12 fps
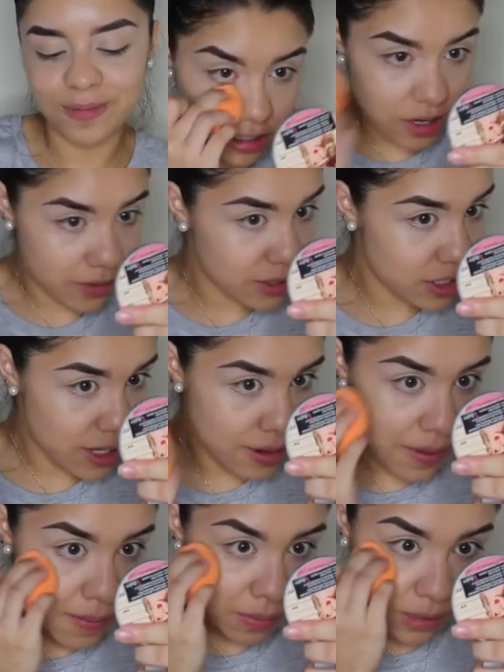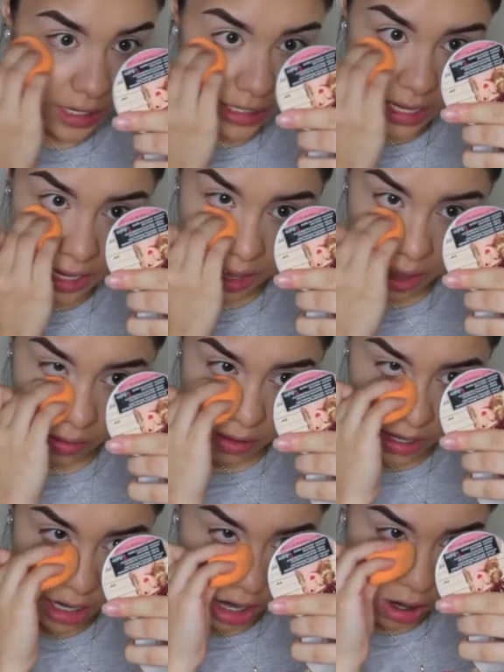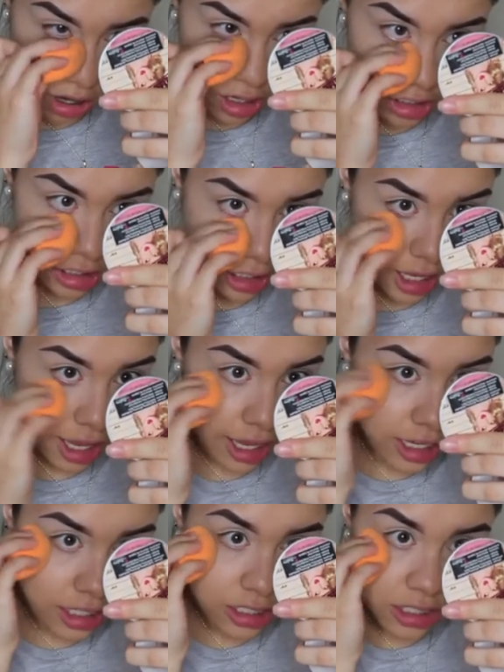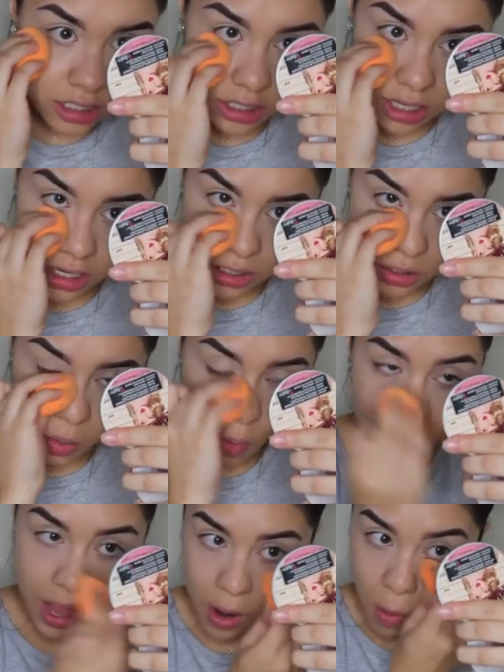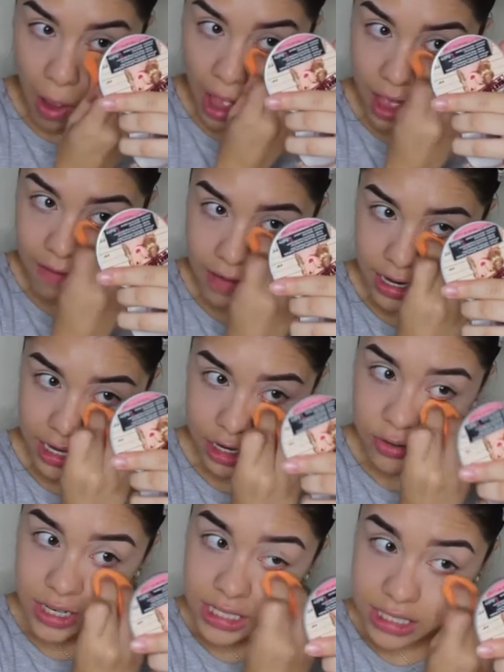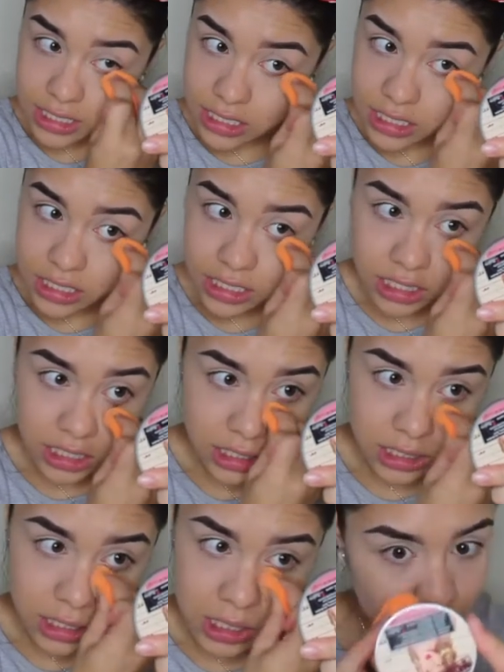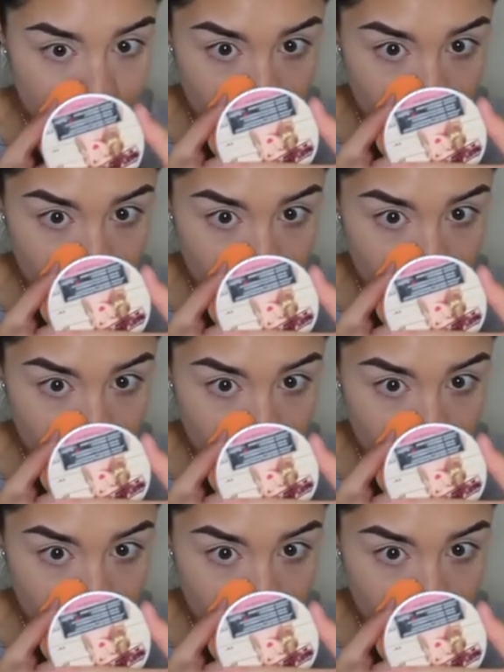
So I'm just going to be blending out any harsh lines so I don't have any creases.